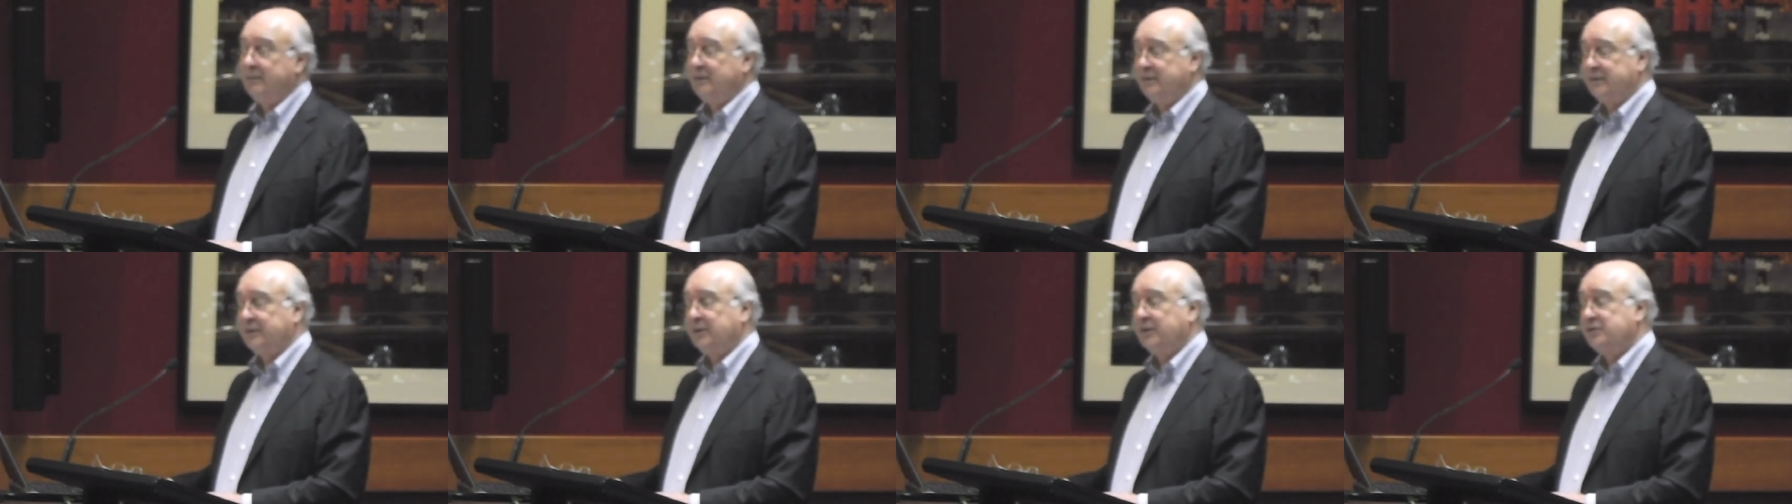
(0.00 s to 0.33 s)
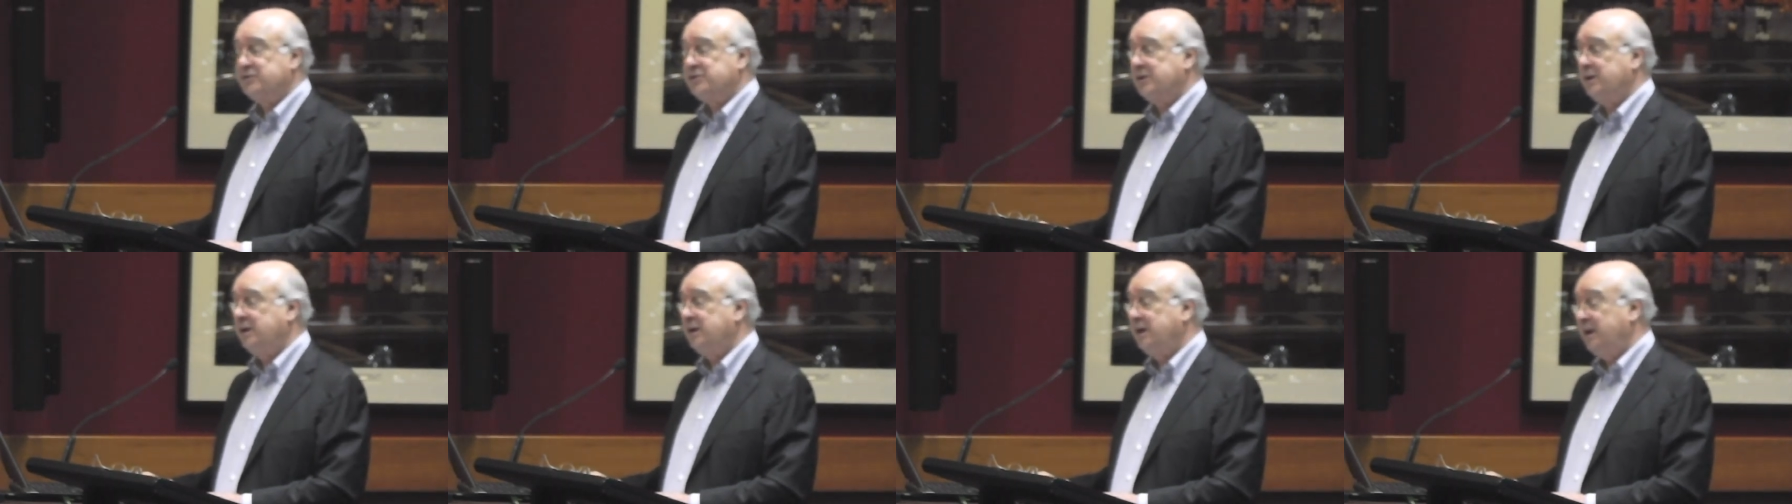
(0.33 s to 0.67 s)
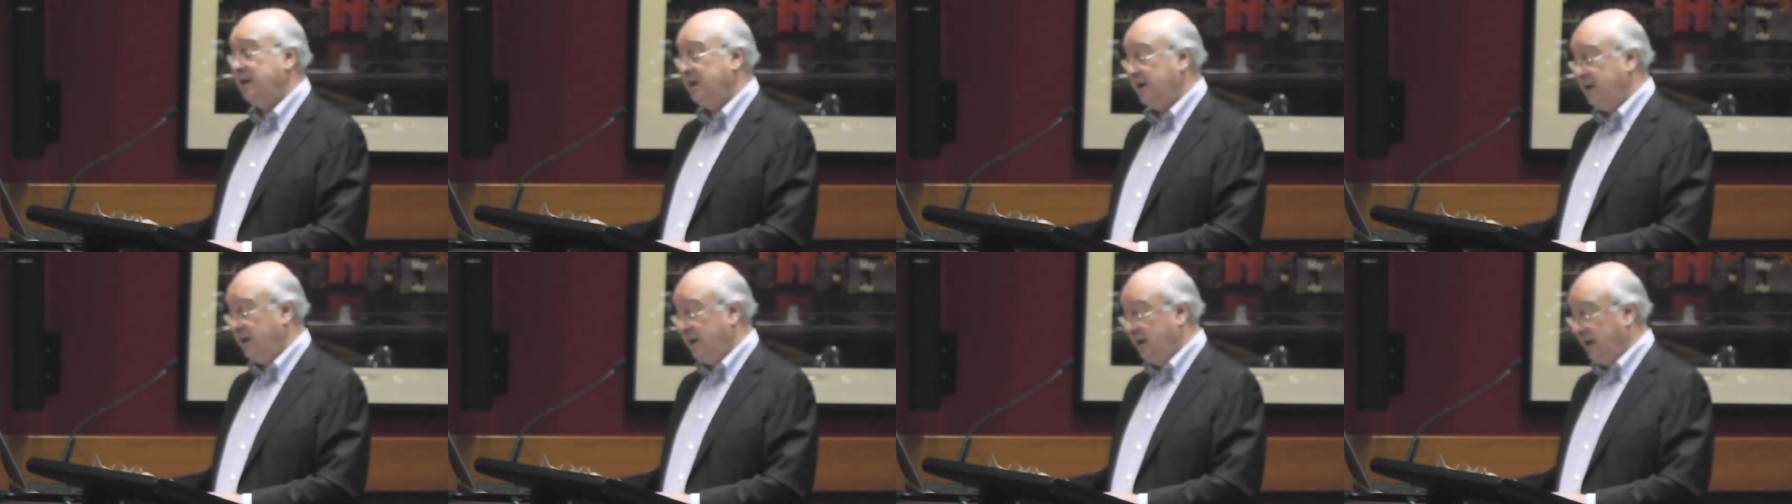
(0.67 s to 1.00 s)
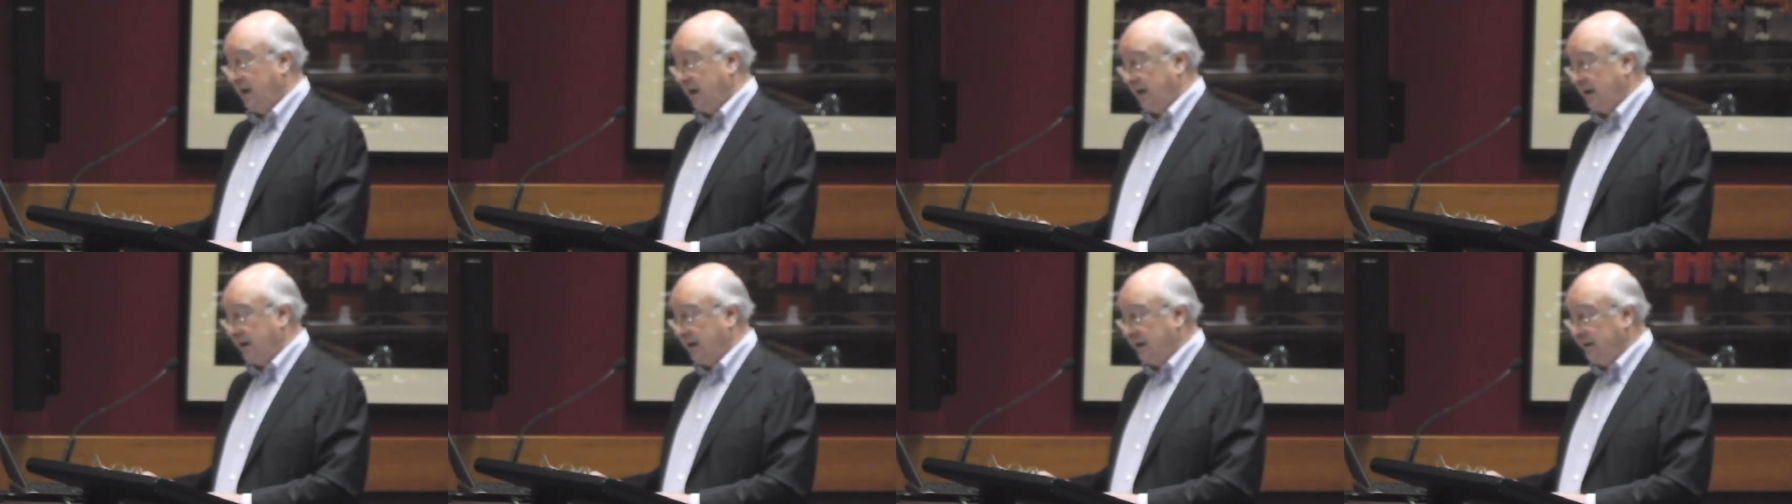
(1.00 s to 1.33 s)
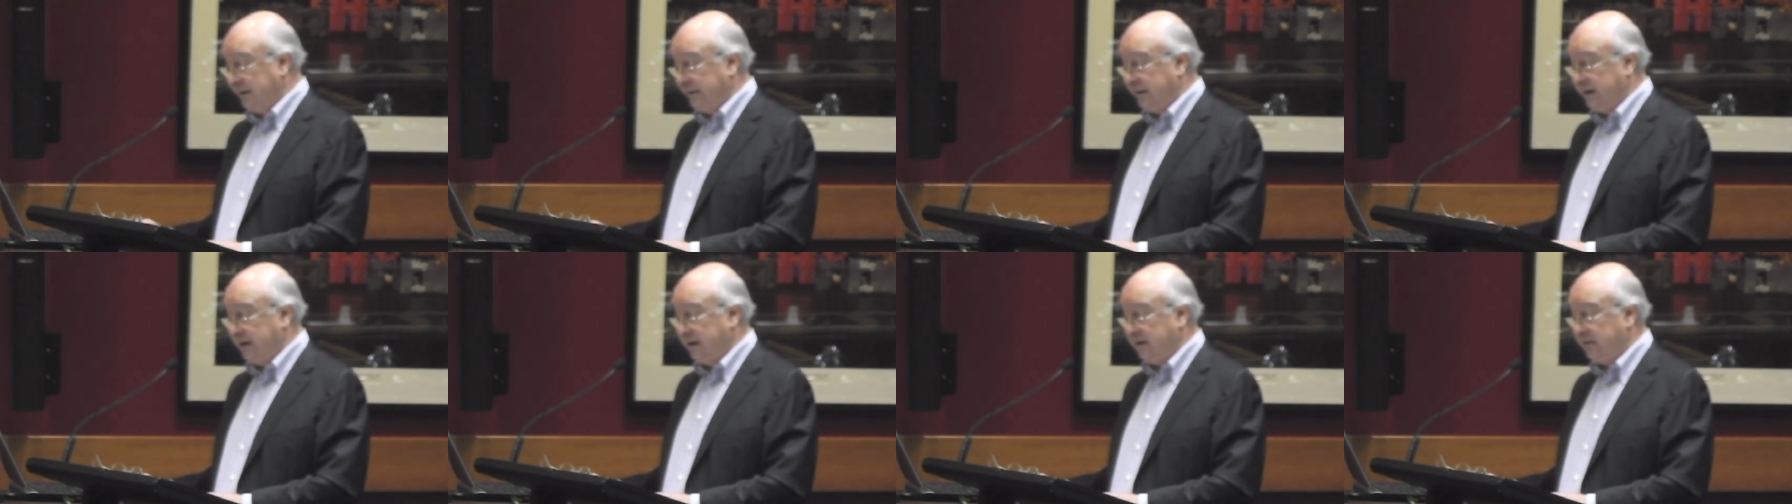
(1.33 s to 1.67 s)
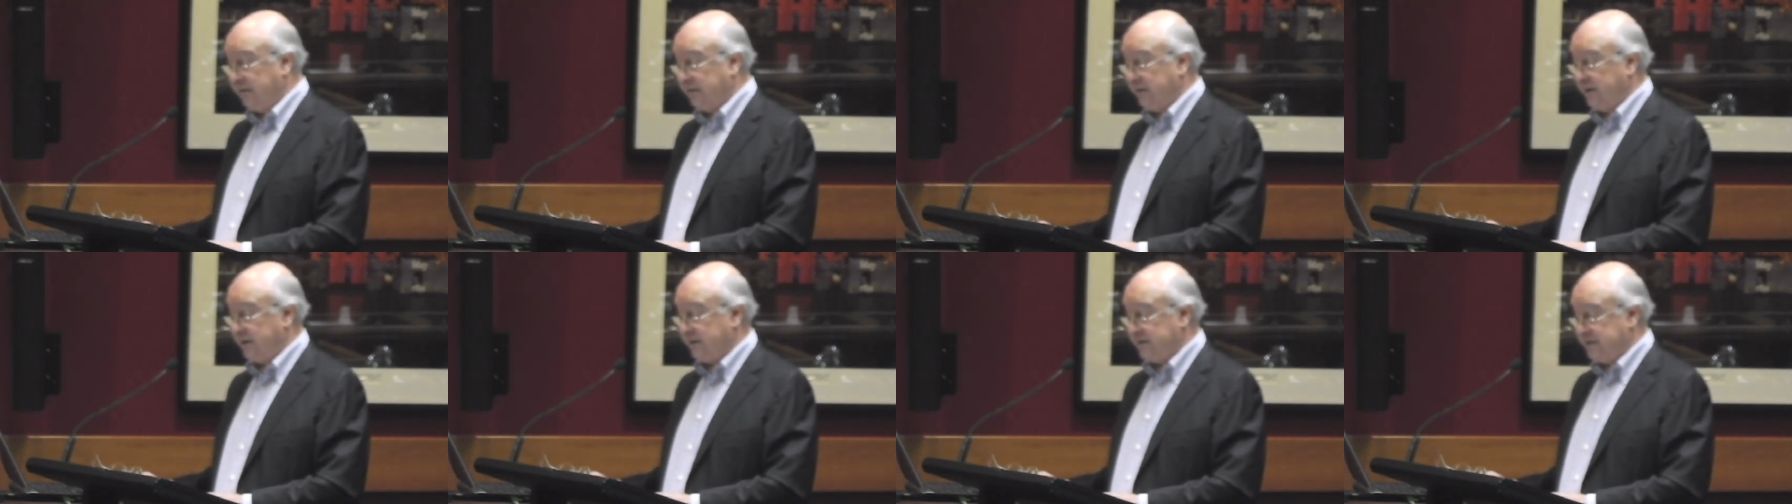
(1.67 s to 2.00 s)
misogyny and other
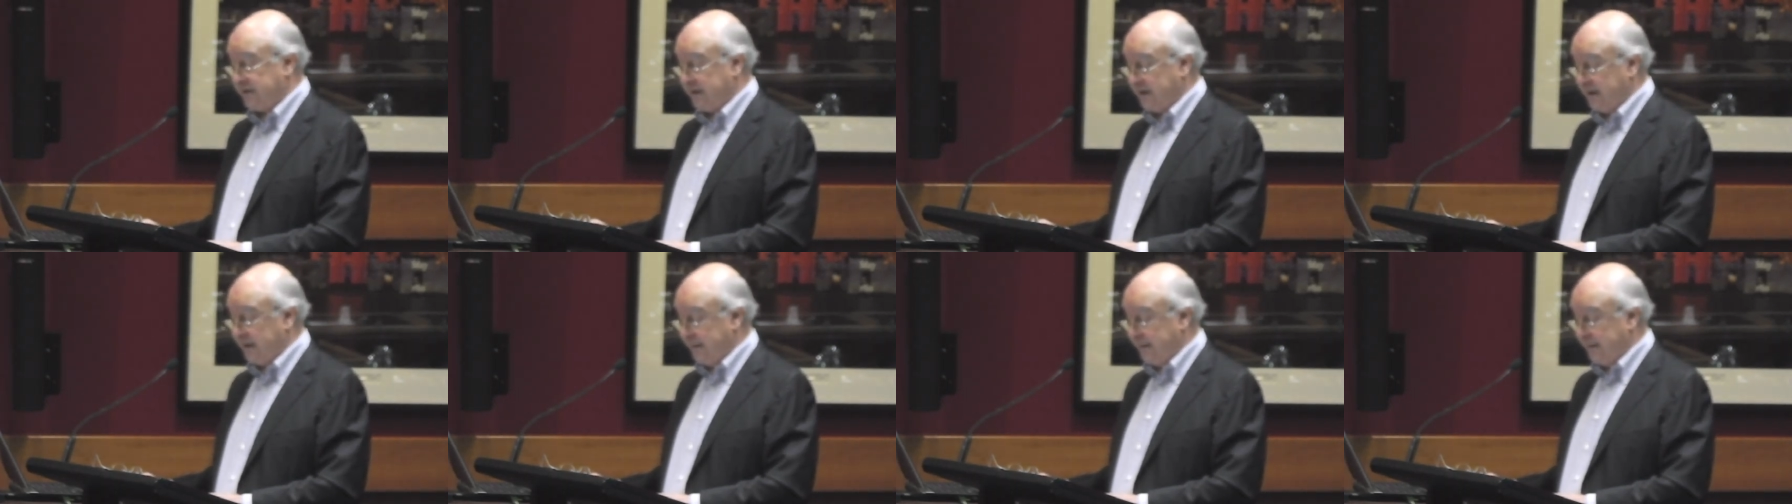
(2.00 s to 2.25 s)
things that